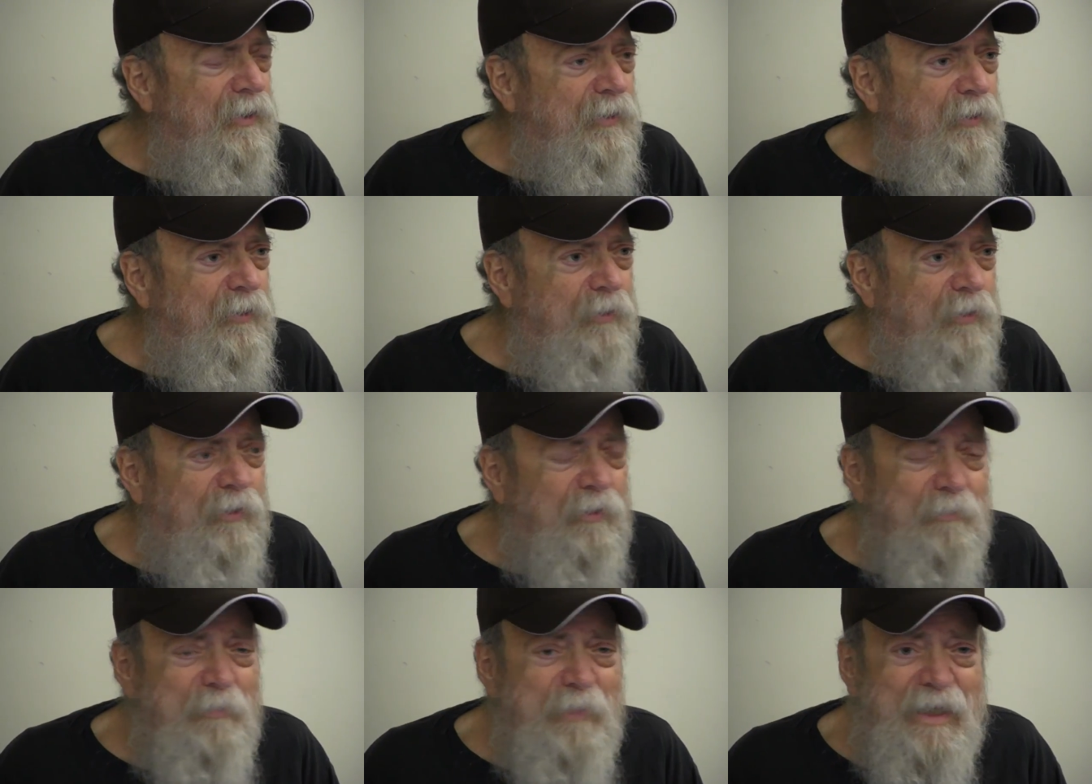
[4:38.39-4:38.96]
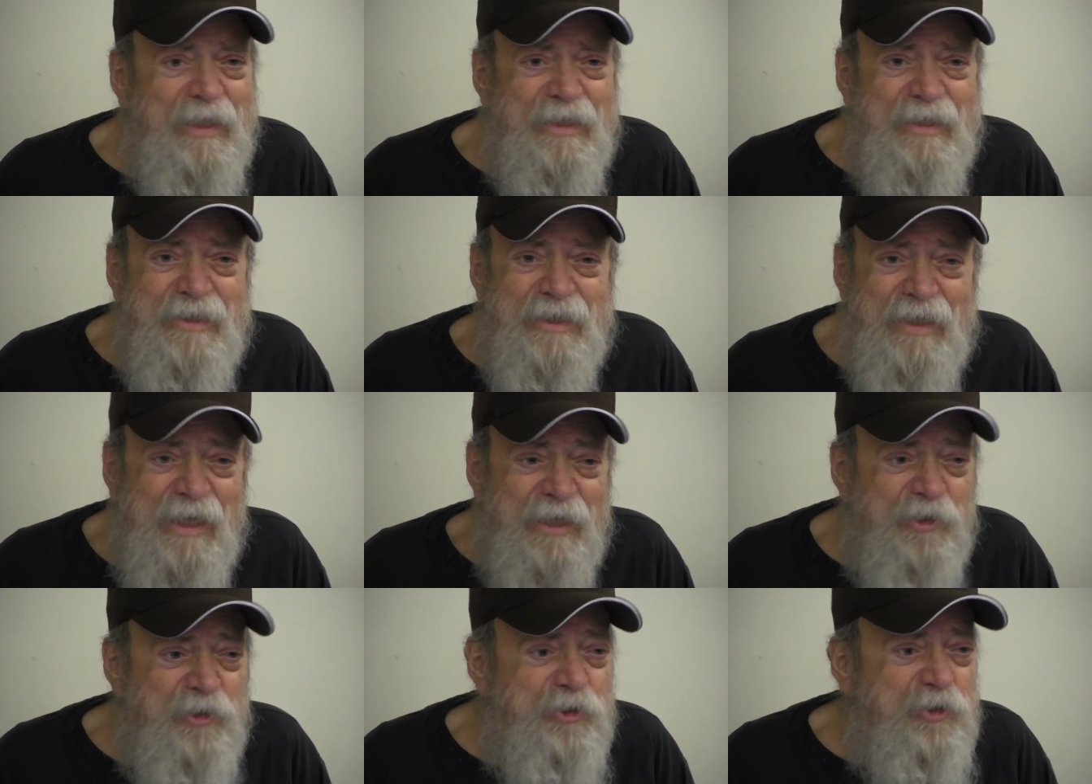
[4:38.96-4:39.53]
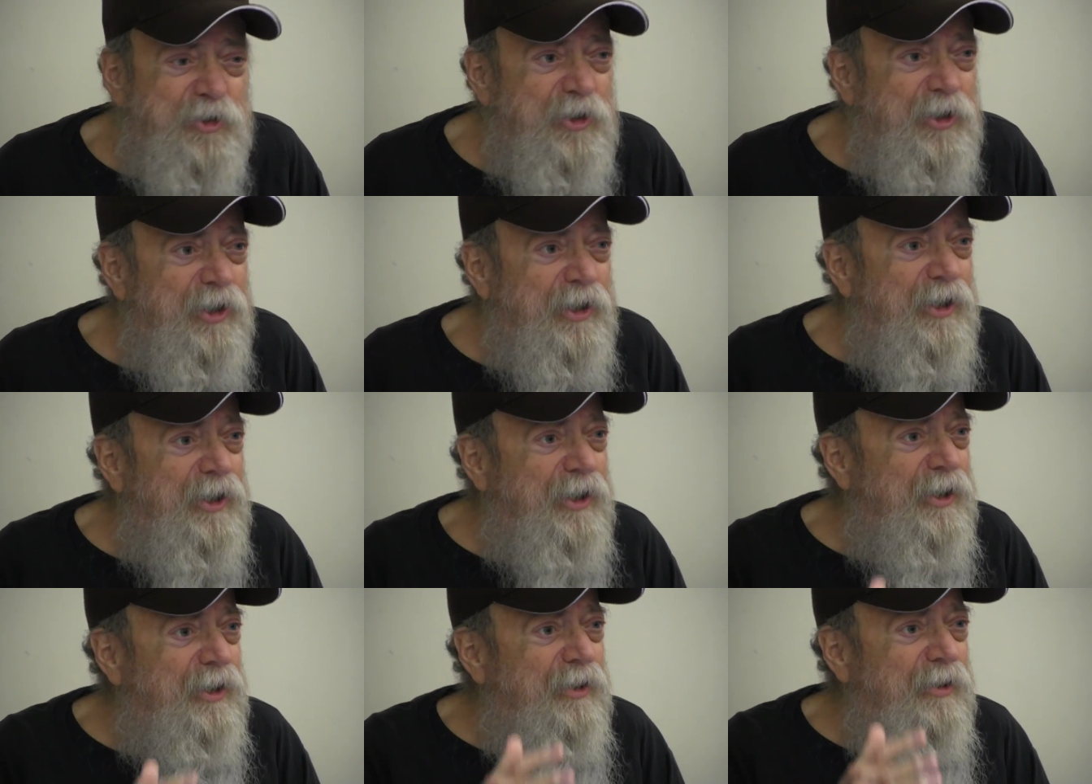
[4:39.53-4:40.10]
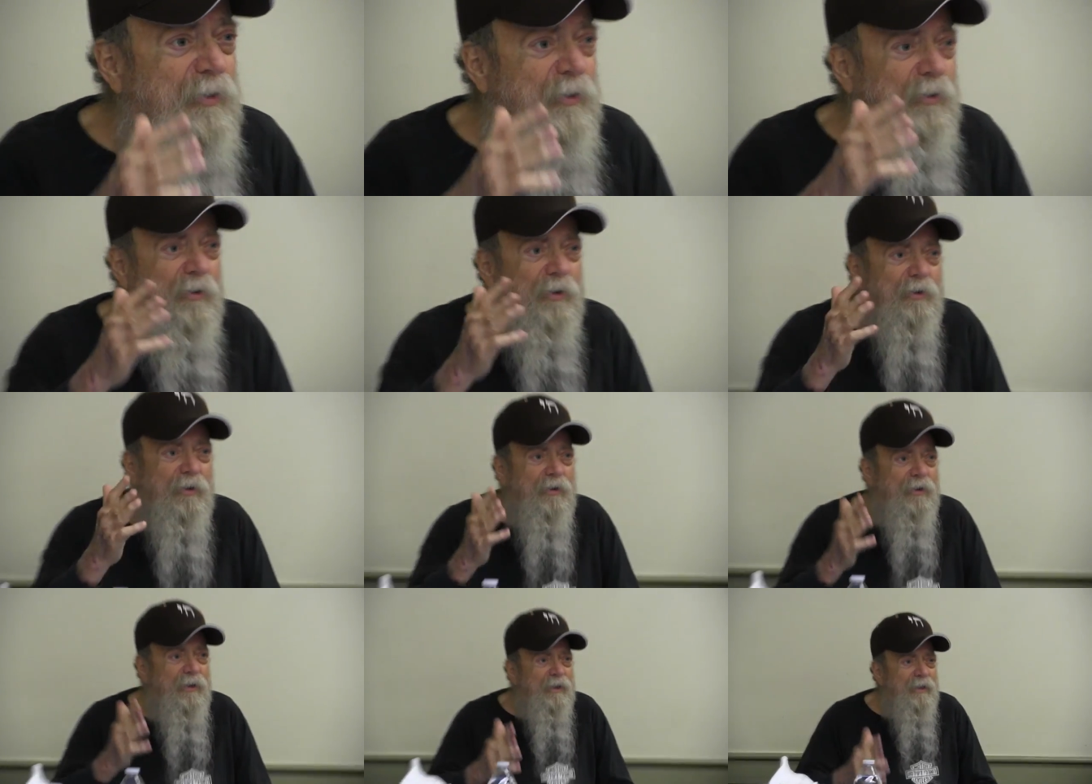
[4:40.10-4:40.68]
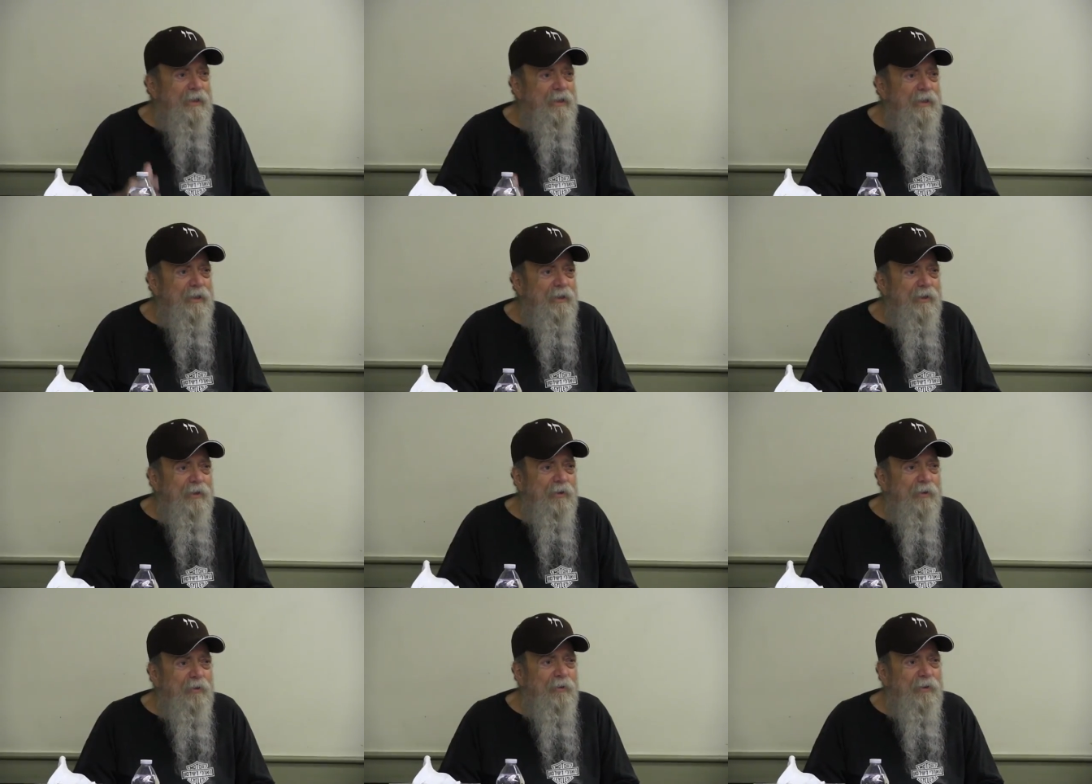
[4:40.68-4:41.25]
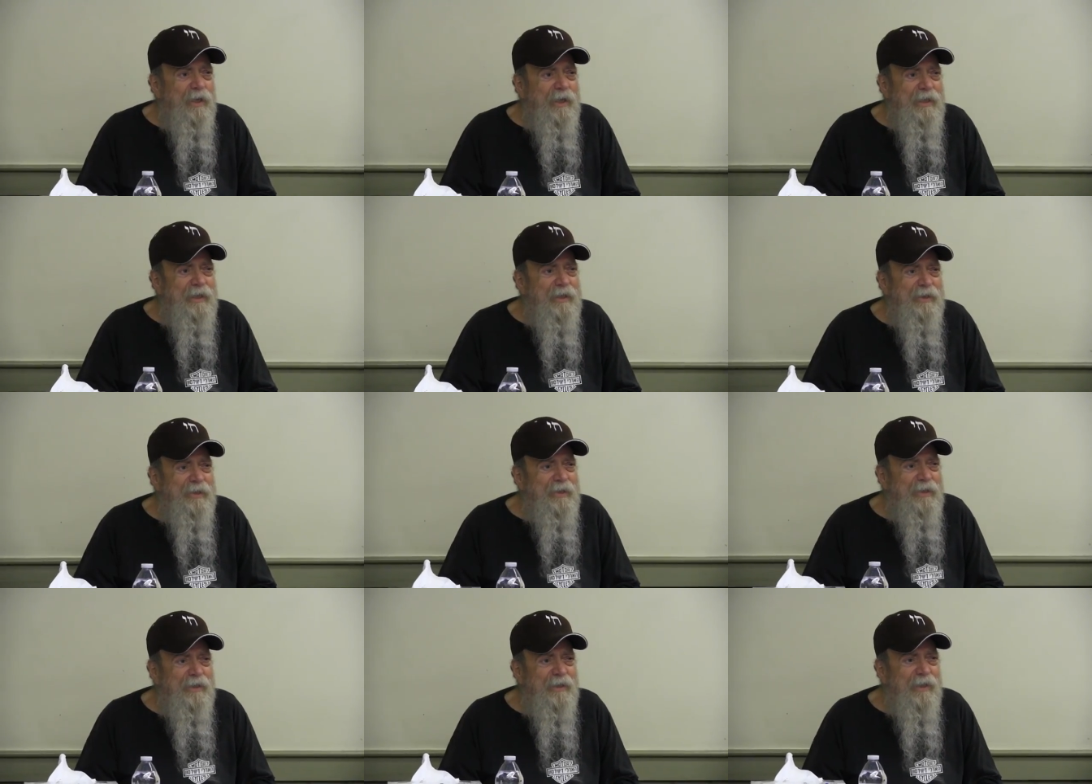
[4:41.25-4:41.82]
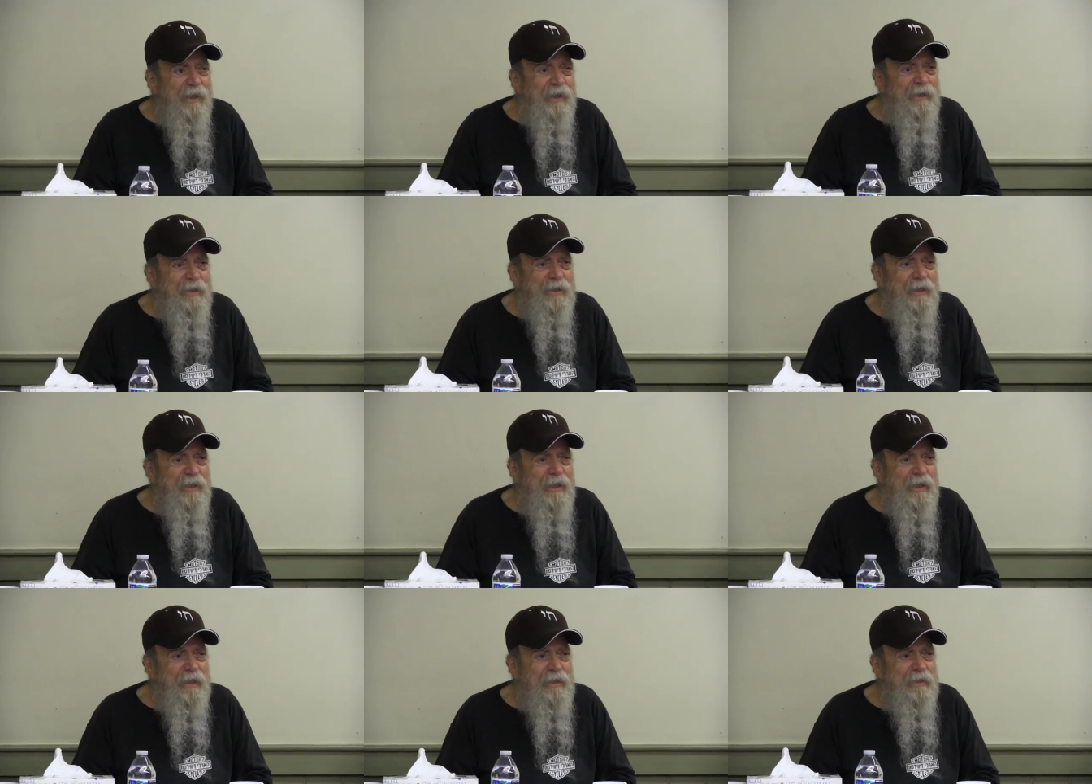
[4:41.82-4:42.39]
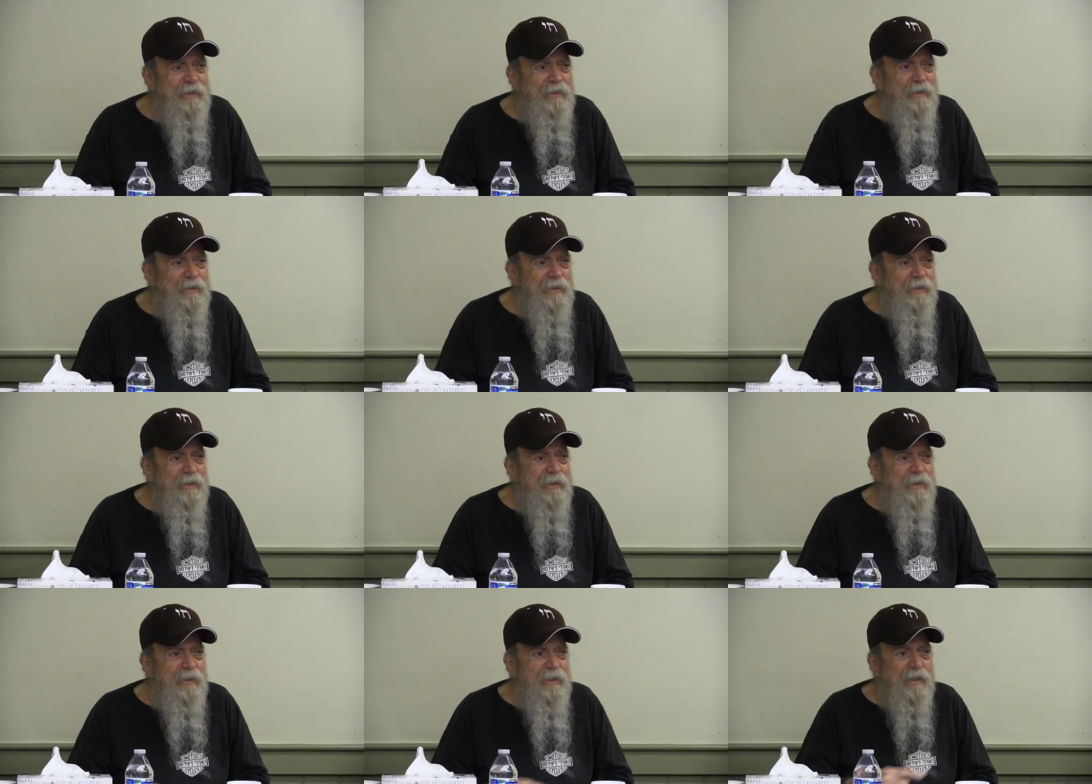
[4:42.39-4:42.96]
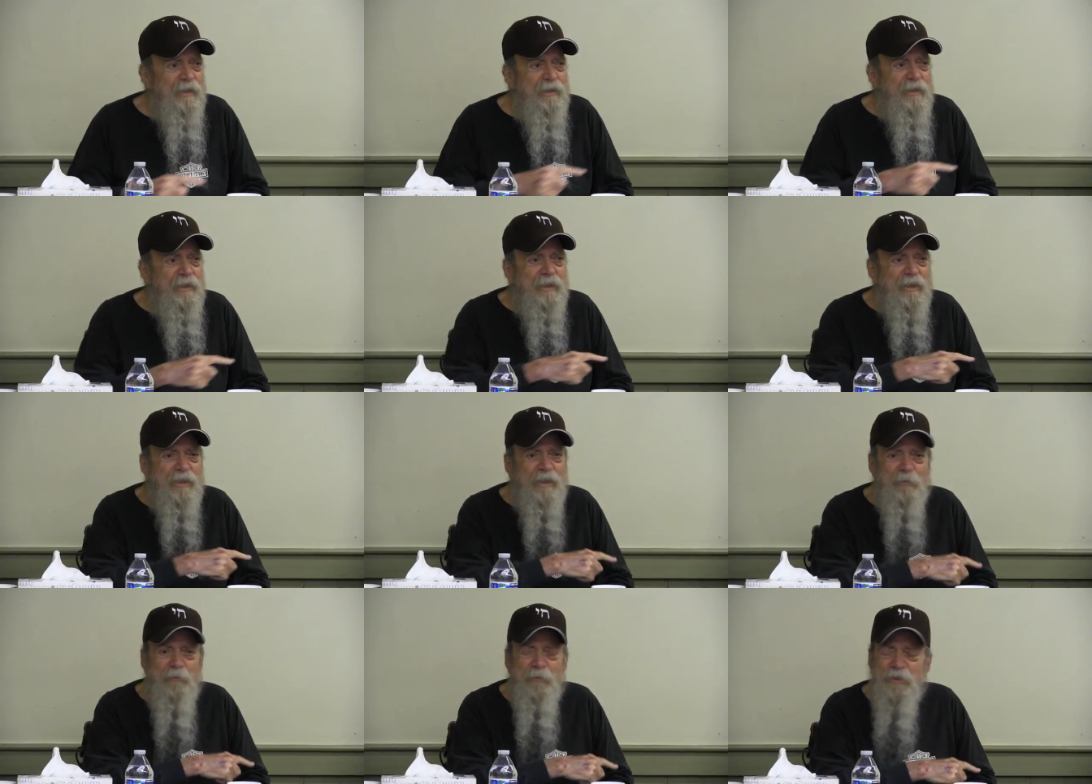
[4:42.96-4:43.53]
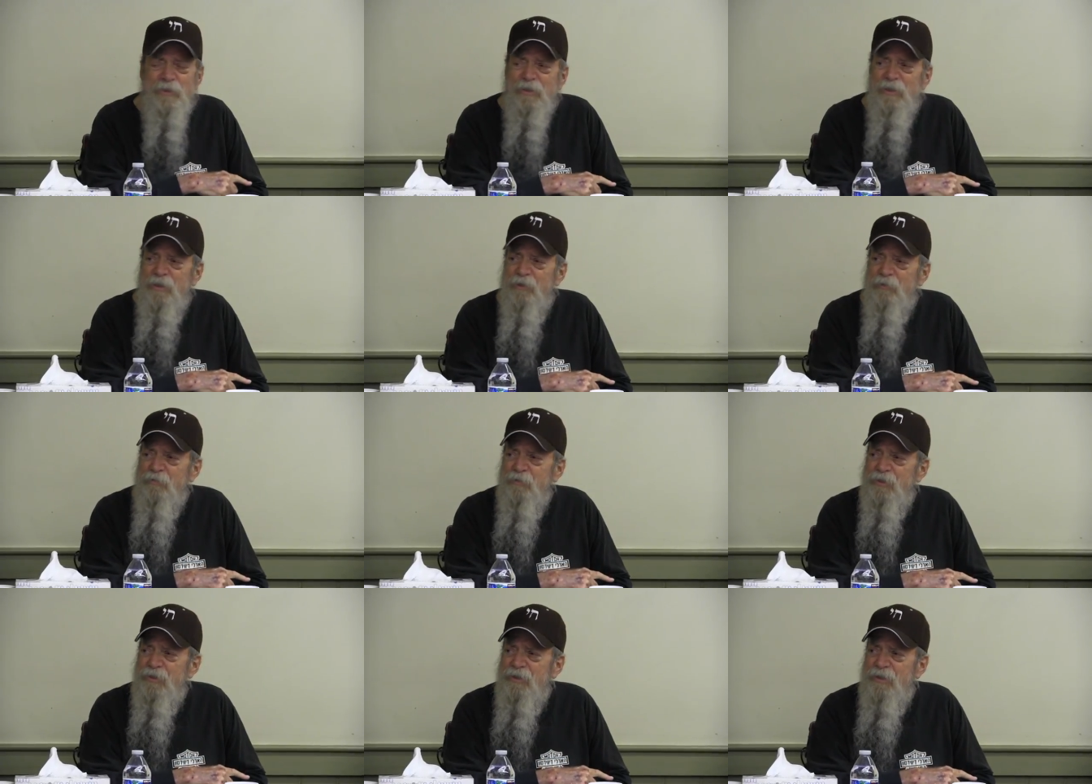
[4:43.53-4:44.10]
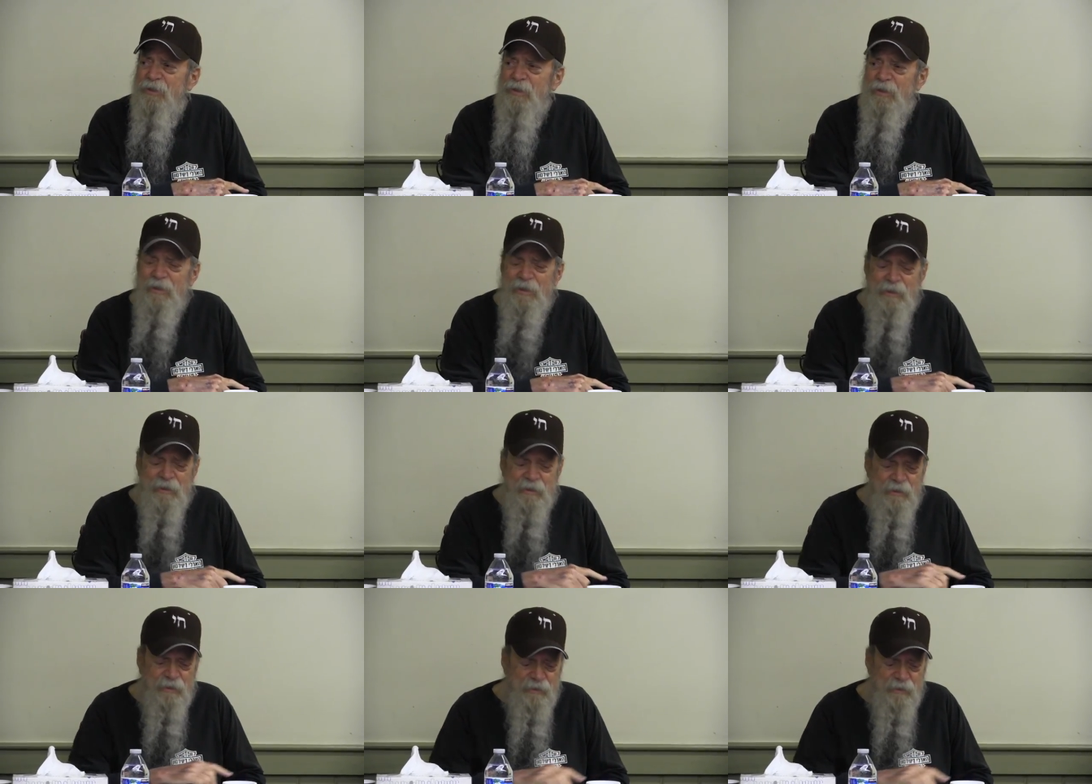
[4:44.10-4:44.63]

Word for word: or meditation or or anything like that that he was interested in.